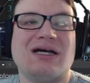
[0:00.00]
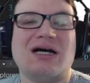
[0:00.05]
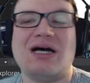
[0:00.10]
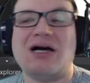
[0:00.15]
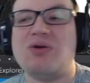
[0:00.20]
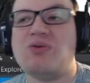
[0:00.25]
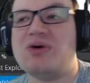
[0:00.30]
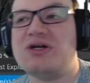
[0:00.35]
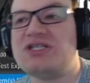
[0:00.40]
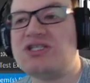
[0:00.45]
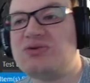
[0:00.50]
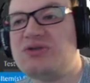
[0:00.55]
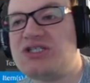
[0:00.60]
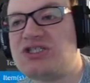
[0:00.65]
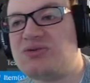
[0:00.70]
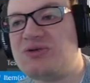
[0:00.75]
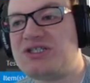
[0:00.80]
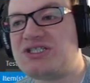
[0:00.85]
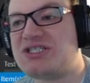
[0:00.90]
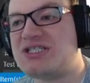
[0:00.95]
once we
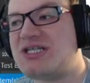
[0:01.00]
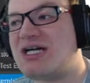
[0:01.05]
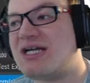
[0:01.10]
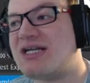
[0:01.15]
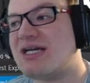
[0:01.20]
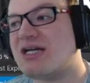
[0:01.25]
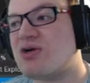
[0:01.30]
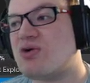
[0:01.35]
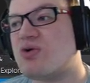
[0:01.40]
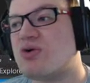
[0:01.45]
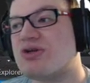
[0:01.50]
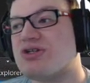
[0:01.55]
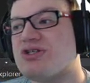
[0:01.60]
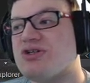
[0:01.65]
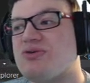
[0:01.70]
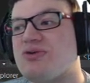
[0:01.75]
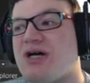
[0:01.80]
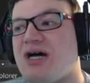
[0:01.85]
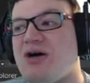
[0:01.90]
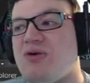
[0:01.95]
switch to .NET Core
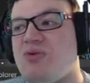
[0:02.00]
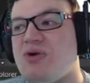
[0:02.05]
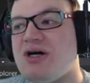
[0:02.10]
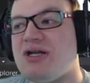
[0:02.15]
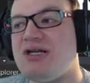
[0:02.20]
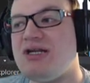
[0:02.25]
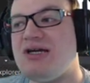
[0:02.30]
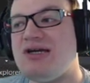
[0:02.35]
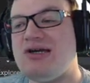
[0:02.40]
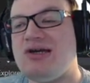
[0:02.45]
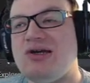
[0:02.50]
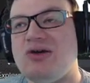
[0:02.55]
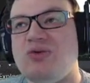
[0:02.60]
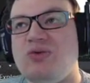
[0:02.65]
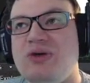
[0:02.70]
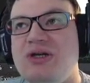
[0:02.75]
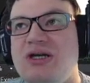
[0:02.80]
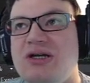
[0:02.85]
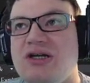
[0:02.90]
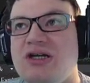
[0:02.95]
2.1,
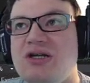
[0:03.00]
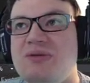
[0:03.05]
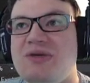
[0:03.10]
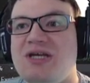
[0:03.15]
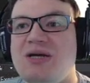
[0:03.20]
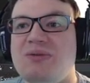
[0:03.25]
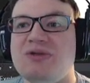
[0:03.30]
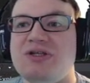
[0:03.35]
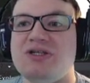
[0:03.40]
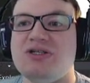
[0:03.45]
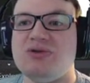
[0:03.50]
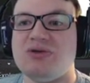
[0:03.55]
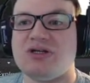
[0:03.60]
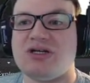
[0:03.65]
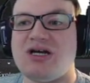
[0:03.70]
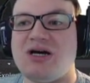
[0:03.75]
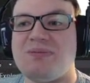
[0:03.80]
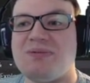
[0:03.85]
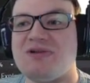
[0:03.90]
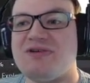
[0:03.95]
we are going to be able to do a
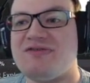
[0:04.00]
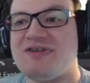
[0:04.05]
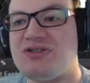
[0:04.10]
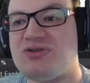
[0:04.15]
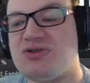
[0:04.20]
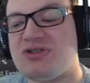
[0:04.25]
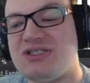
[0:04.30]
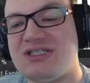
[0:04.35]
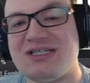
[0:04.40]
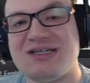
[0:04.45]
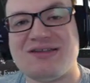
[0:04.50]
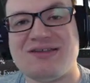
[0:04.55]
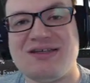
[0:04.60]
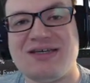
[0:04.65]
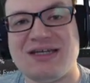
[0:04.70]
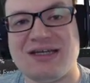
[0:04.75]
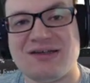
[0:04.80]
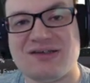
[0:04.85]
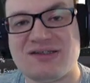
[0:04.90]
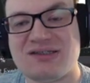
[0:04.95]
couple of interesting
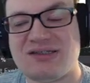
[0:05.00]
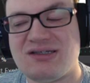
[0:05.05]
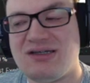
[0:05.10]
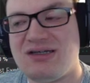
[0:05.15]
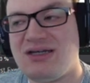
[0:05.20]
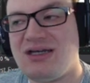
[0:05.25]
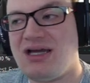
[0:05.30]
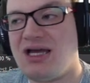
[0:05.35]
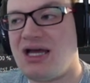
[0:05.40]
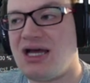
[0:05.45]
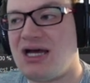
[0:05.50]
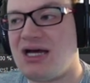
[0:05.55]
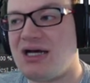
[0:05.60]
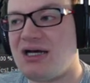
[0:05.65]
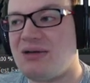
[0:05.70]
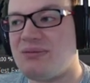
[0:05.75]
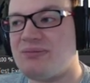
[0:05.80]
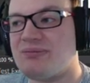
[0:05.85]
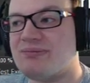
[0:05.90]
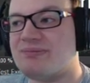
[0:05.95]
things.
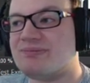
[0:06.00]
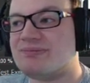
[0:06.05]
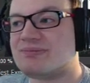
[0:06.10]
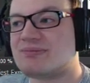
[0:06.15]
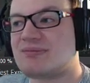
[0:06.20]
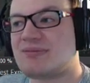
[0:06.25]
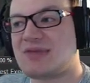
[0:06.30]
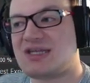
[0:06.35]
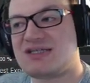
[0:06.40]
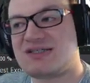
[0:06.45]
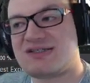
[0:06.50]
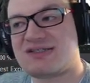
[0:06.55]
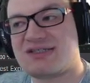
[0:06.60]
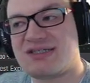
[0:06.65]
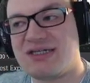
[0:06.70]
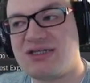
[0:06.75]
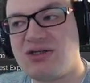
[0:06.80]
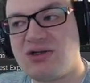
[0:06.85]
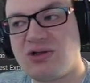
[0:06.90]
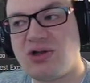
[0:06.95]

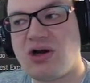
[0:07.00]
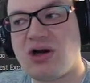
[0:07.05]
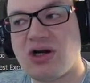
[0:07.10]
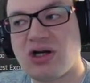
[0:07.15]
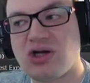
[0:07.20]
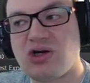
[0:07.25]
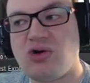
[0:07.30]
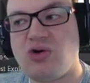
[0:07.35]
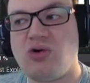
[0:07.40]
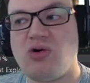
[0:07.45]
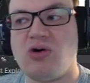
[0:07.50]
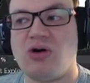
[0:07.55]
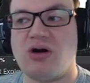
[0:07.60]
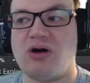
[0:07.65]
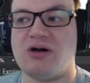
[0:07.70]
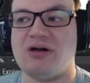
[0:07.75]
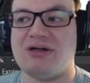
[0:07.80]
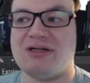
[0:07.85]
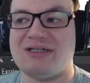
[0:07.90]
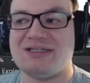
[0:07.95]
SignalR
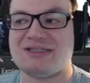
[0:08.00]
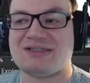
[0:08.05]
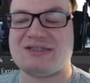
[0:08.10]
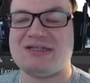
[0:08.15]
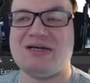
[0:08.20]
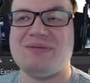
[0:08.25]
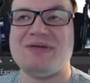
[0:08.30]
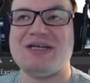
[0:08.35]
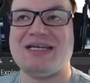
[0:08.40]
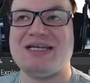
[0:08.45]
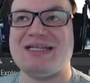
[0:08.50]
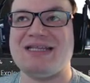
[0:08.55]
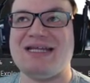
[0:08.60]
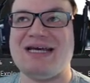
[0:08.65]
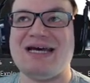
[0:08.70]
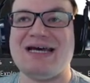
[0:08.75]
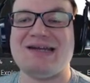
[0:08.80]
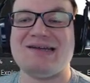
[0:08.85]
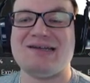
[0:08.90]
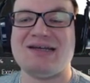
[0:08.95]
Core is coming in
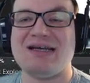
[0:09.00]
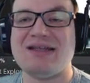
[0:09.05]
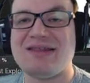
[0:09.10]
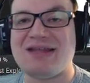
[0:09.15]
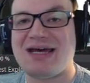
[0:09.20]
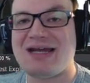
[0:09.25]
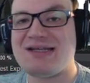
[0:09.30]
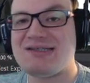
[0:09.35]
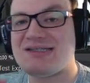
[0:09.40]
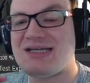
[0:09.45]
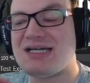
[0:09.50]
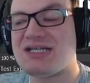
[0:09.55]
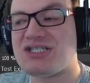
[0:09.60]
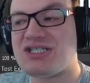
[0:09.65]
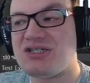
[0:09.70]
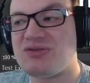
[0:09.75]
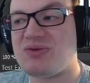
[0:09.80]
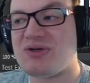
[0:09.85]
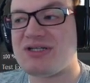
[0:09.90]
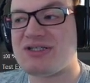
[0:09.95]
that, and that is
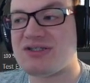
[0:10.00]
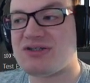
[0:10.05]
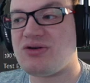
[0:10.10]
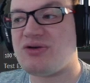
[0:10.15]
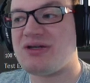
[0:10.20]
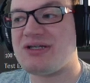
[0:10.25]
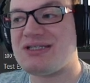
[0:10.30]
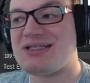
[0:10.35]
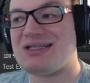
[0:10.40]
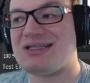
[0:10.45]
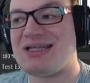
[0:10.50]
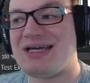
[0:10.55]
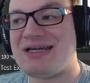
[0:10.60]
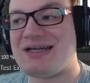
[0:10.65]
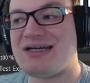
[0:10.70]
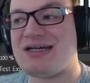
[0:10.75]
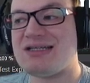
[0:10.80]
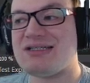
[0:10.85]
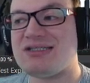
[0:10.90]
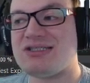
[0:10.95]
actually what is going to
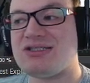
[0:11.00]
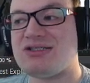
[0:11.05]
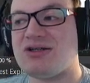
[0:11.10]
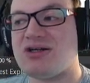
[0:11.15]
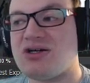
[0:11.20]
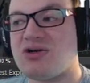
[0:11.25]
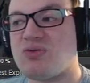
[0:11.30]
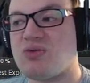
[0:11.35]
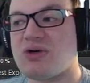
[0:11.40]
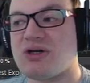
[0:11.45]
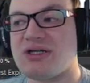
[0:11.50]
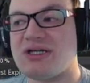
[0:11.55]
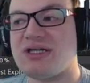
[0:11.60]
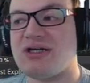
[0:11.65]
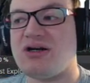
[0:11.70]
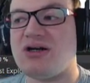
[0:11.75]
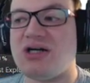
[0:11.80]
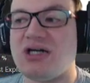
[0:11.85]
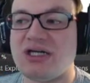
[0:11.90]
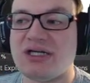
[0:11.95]
let us start
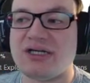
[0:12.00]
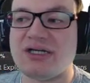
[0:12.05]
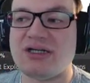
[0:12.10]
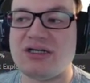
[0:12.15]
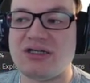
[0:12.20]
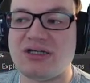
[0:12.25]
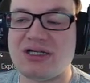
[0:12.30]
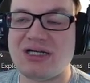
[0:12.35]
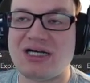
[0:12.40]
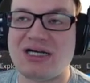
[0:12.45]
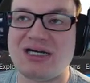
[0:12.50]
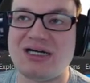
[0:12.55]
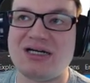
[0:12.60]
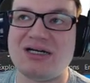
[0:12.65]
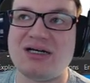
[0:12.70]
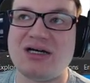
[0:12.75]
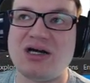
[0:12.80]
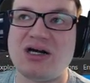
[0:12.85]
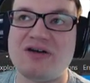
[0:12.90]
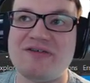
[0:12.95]
working on
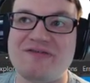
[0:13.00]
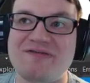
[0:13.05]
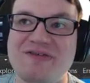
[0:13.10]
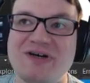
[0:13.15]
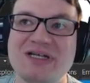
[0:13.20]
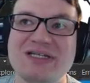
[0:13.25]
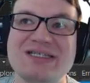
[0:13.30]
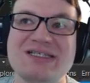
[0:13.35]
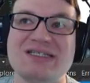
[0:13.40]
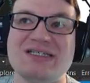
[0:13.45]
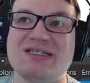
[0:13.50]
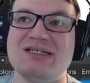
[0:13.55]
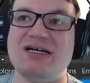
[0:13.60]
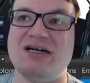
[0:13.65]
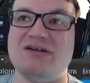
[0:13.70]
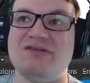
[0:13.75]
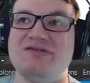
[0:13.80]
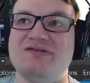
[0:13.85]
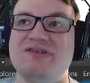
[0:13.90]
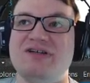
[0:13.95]
our fun
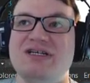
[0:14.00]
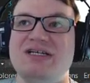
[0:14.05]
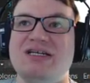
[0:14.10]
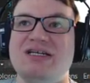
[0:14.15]
stuff.